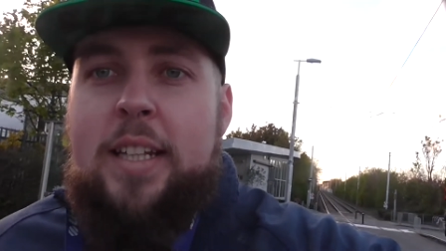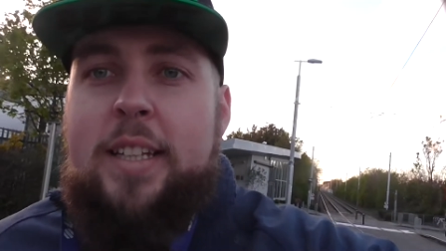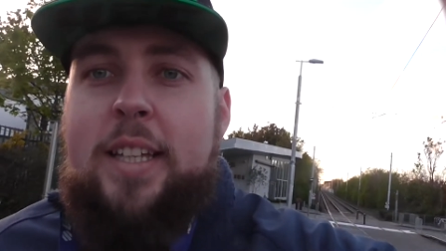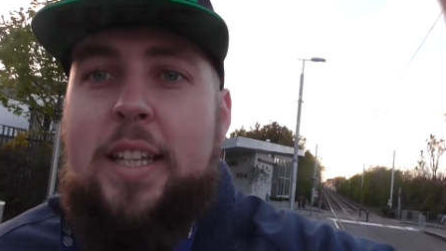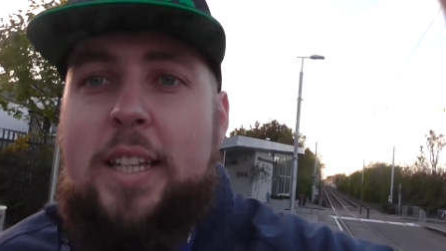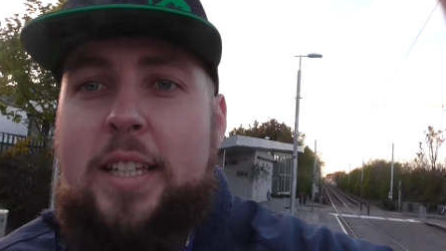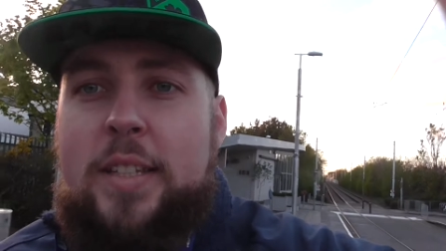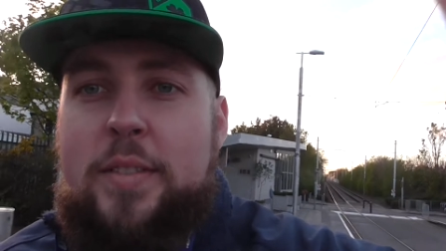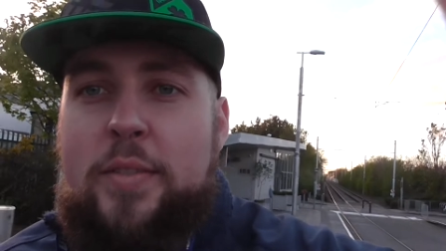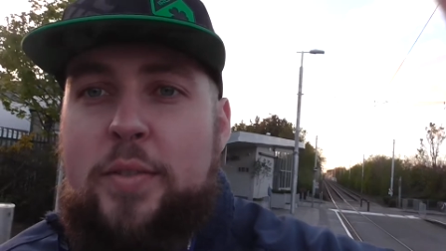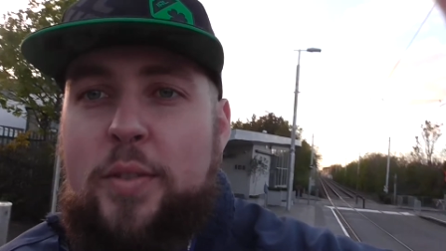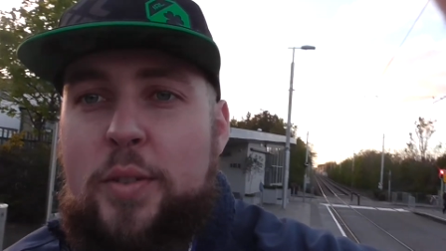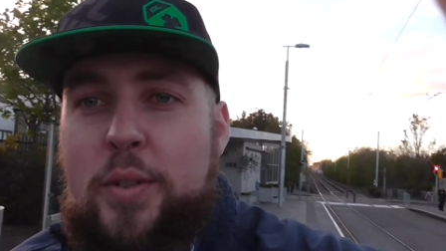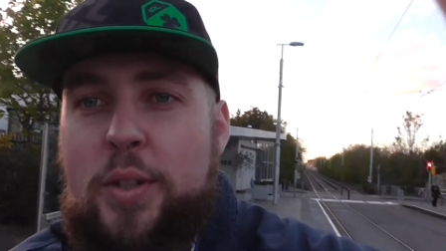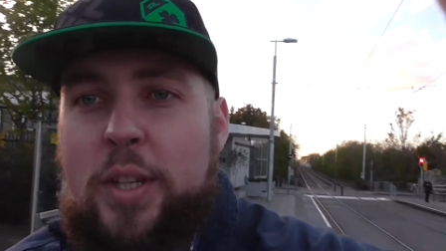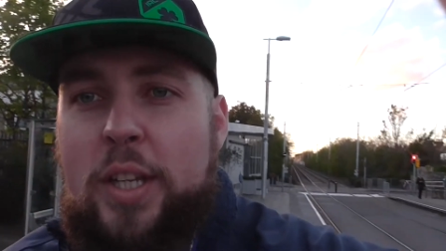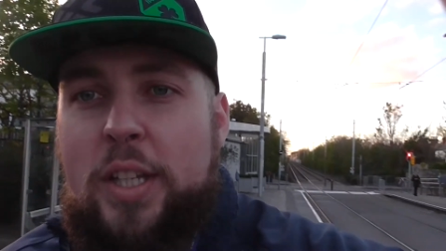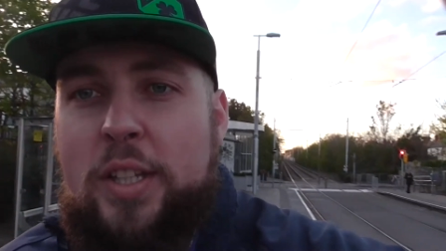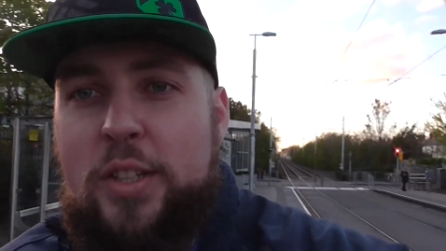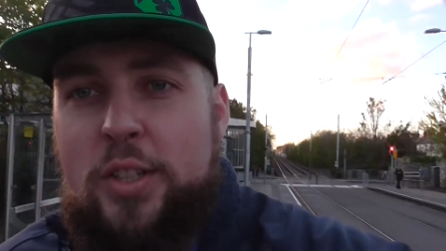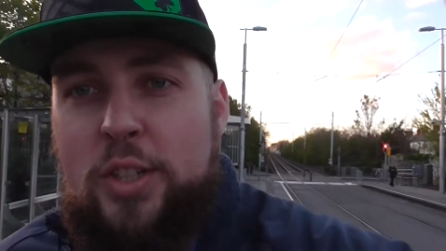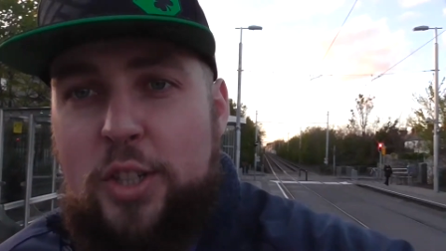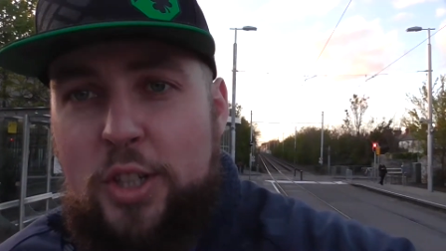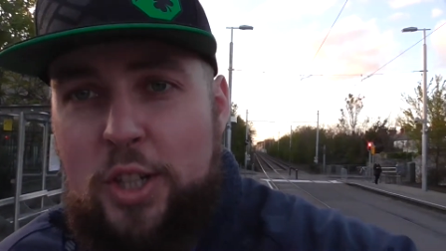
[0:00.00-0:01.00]
These
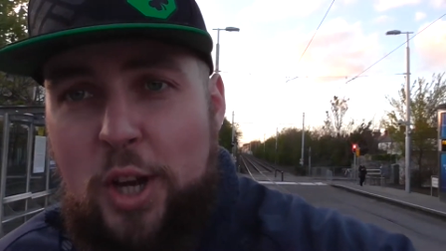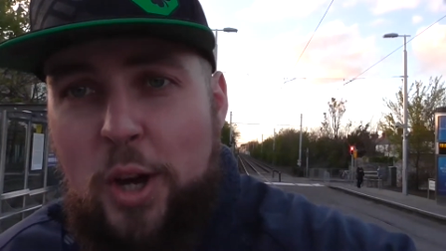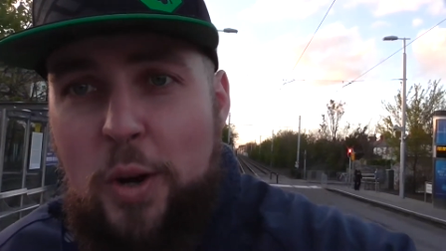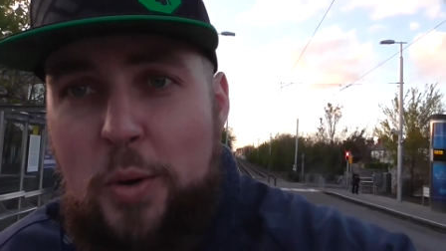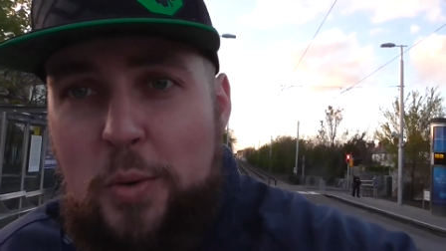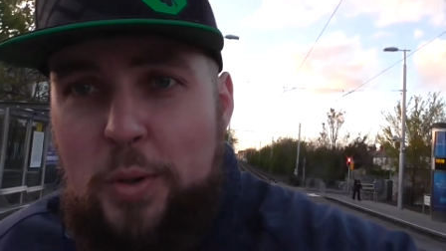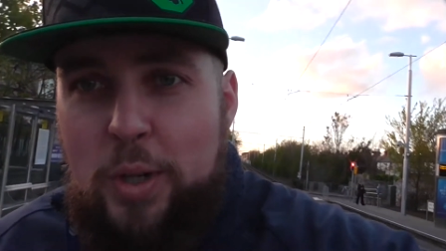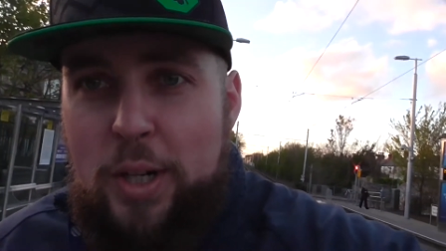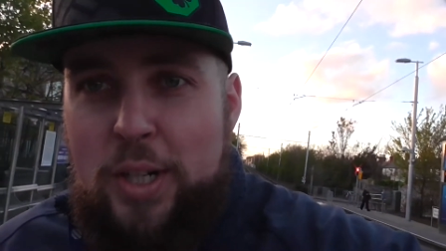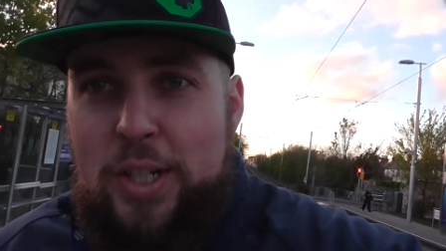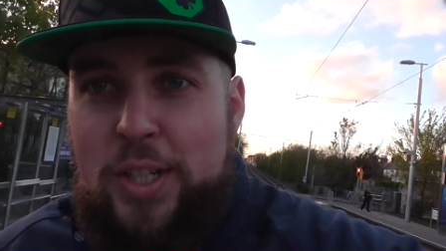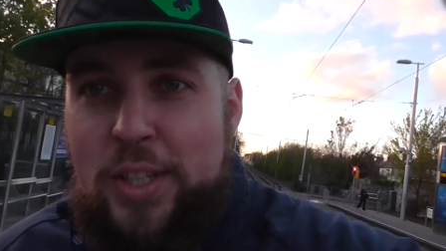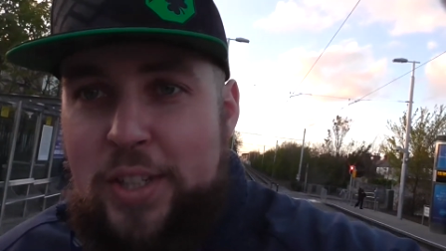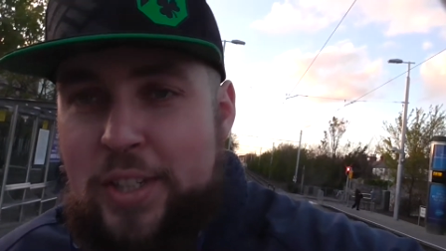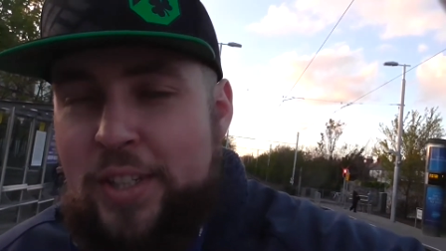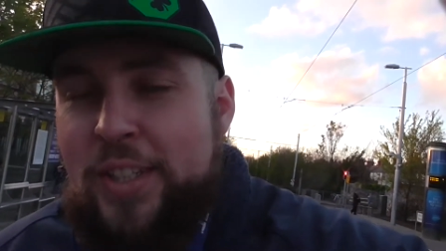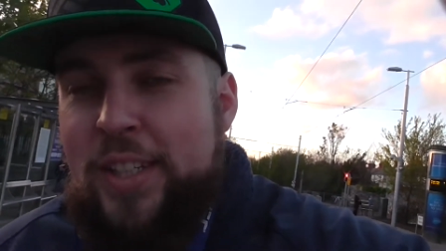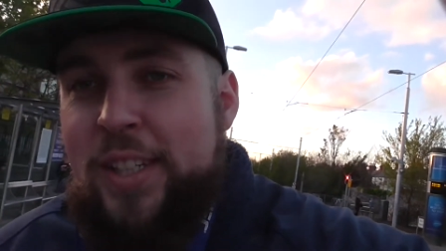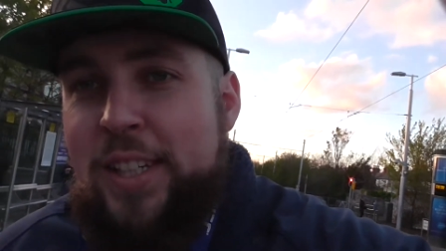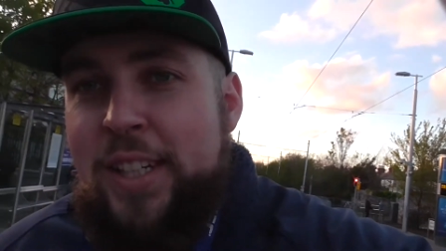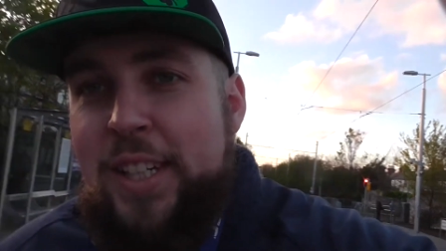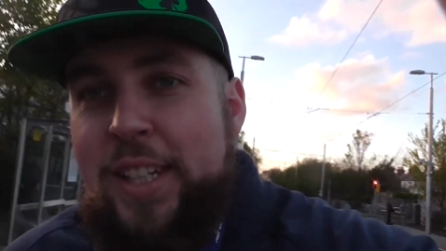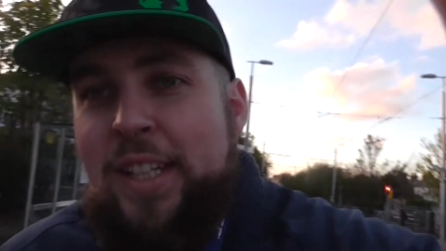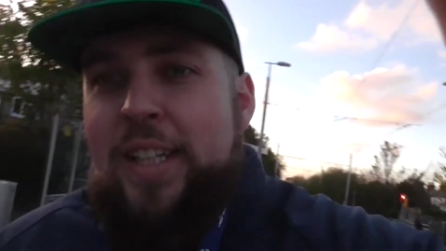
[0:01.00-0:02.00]
fucking jokers
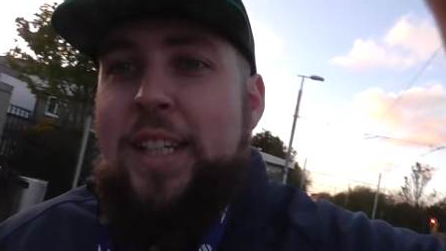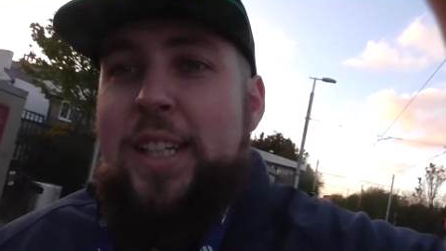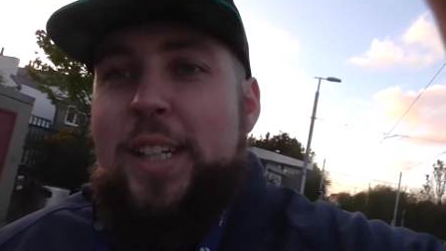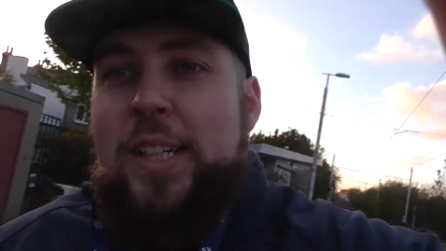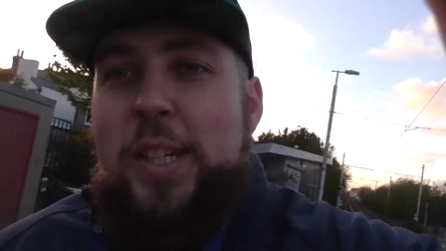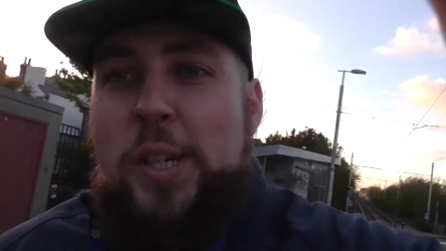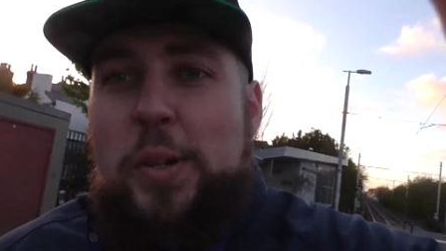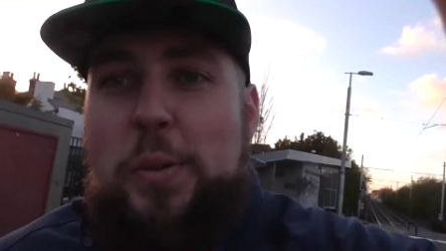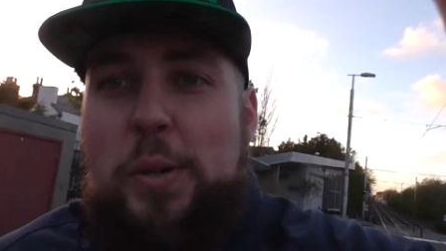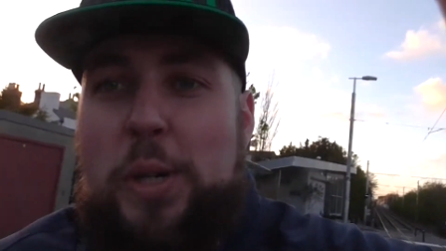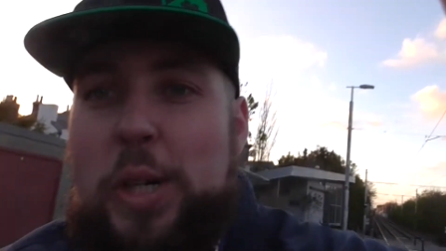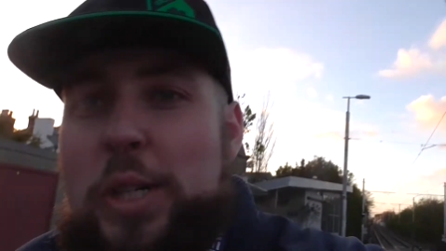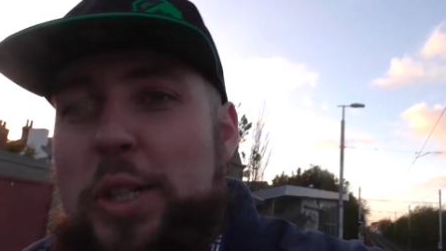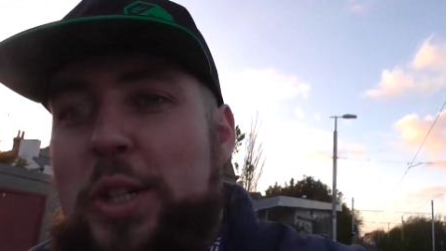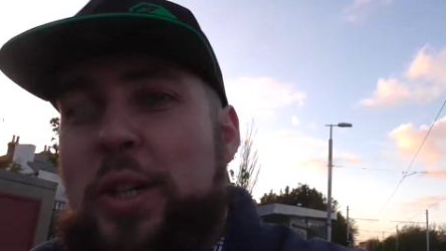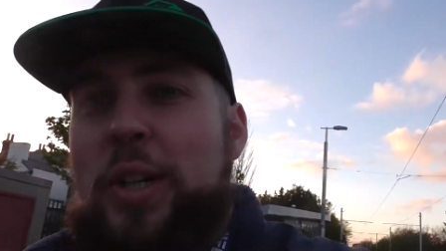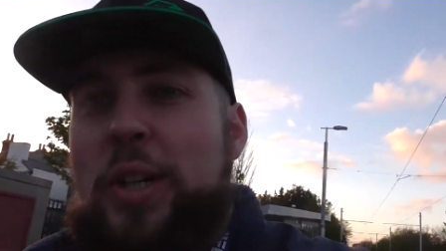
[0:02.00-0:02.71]
who earn